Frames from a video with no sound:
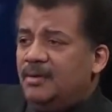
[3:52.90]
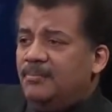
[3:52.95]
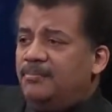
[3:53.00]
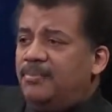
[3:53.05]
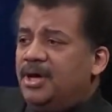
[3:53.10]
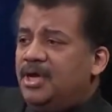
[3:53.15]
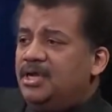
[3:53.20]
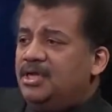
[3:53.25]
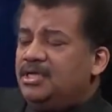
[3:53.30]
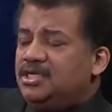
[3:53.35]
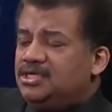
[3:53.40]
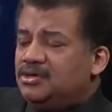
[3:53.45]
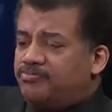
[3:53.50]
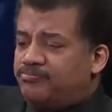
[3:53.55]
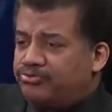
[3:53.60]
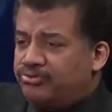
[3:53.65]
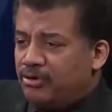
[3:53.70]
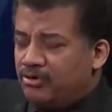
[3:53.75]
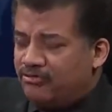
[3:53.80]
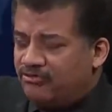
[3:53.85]
But it is a
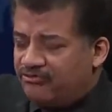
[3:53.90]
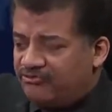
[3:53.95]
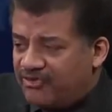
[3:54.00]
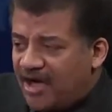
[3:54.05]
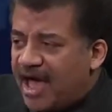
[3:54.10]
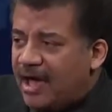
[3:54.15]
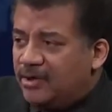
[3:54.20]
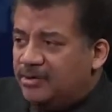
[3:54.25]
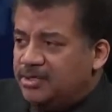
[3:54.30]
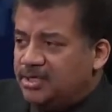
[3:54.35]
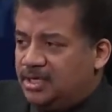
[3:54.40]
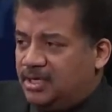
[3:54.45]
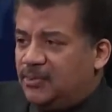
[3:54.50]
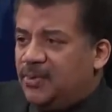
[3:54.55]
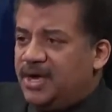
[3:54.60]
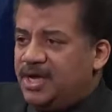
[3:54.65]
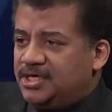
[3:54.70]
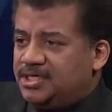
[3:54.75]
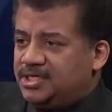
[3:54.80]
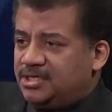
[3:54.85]
profound
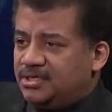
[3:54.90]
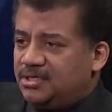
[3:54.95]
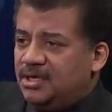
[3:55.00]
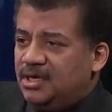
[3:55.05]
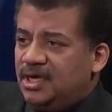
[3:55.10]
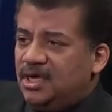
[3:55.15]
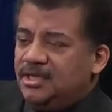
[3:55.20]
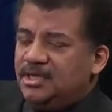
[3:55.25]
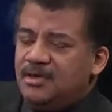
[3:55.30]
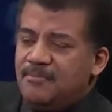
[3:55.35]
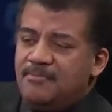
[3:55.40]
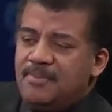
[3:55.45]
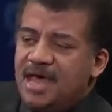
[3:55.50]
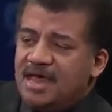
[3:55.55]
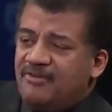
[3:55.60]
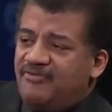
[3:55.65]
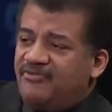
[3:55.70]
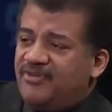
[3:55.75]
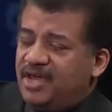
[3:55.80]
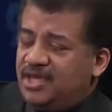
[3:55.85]
equation that
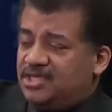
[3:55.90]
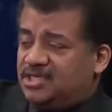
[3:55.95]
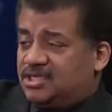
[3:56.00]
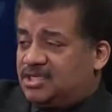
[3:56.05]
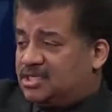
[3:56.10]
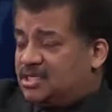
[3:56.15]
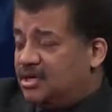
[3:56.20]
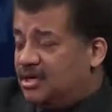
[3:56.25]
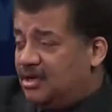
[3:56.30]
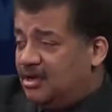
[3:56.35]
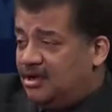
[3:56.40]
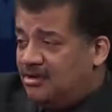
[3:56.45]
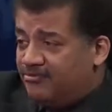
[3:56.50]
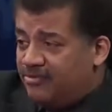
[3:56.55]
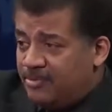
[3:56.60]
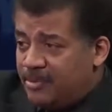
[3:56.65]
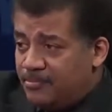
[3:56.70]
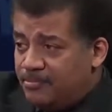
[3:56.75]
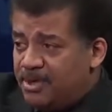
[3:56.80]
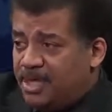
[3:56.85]
manifests
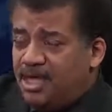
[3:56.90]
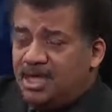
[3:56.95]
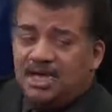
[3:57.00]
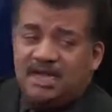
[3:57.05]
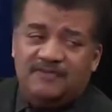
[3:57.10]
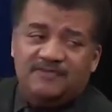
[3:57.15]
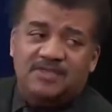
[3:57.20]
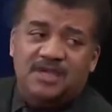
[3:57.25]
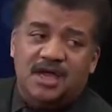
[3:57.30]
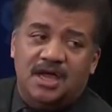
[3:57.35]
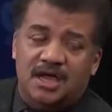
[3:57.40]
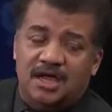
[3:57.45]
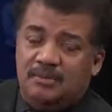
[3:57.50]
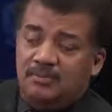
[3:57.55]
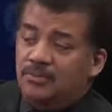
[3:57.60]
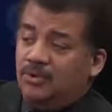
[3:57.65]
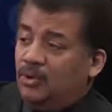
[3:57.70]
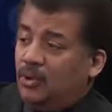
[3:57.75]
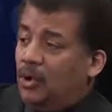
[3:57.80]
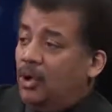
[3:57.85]
from the beginning of
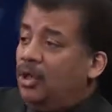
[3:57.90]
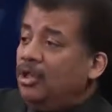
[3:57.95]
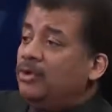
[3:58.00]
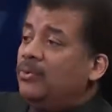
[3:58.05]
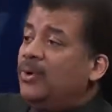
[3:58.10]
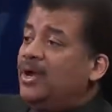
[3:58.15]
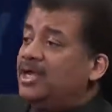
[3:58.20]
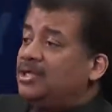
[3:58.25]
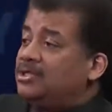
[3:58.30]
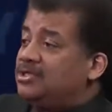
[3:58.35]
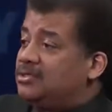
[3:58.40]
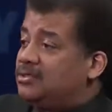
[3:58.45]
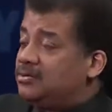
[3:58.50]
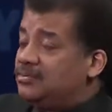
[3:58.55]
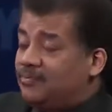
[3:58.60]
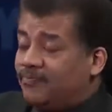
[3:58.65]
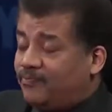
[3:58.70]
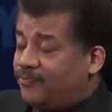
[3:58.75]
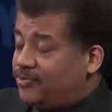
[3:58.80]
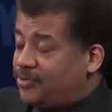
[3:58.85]
time all the way
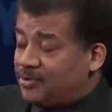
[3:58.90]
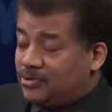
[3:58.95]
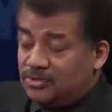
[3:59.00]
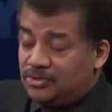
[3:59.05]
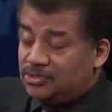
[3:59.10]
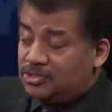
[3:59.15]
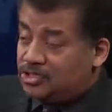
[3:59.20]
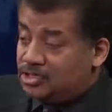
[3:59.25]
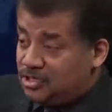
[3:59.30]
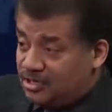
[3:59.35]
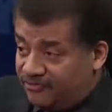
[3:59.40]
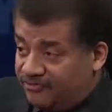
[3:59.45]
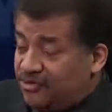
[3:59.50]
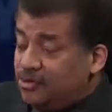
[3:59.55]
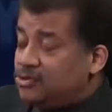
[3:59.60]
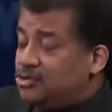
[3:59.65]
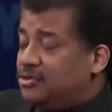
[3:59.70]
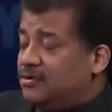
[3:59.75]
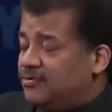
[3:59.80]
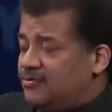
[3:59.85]
to the
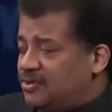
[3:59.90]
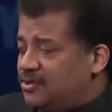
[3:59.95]
future of